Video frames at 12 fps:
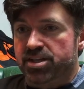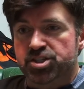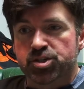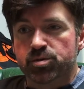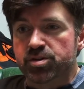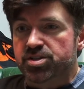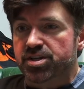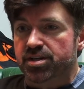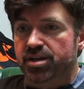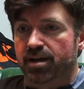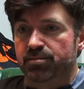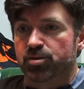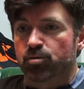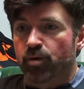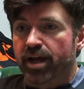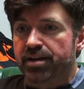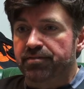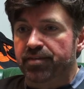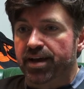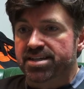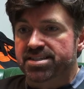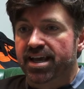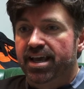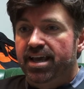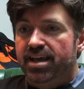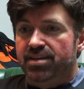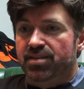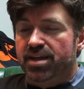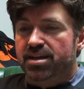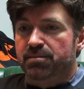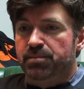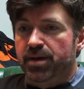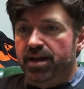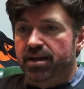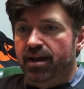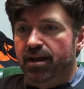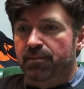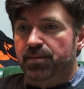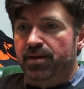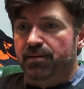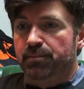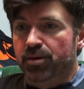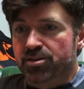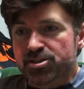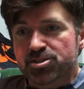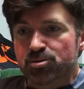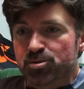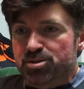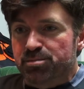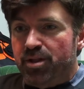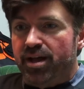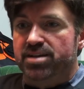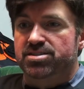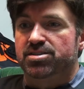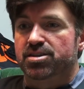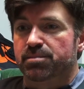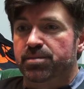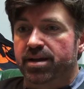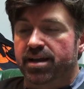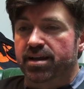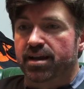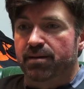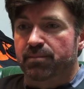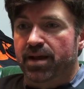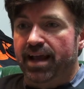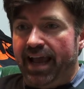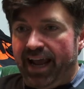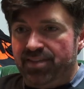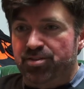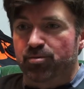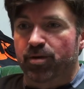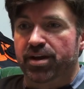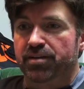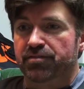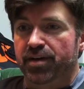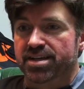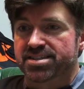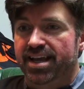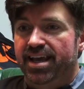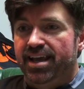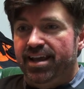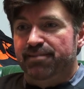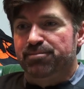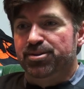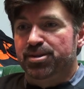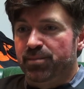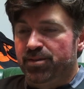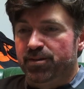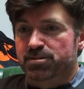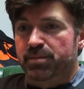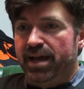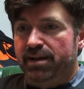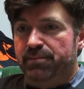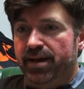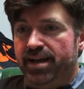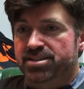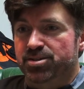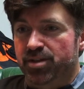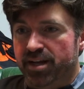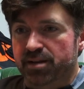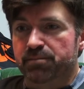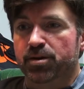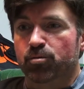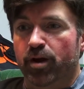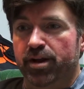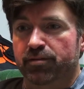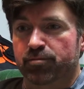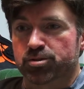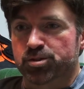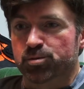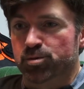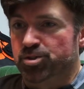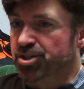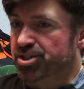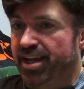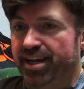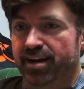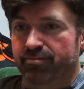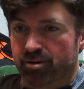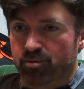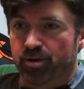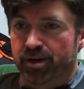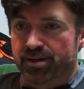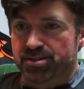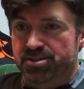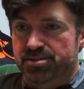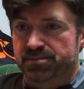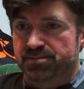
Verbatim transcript: that students can come to the Ready Fest and they can pick up and put the school supplies that they're picking up at the Ready Fest and put them in those backpacks so they can be ready for school just like everyone else.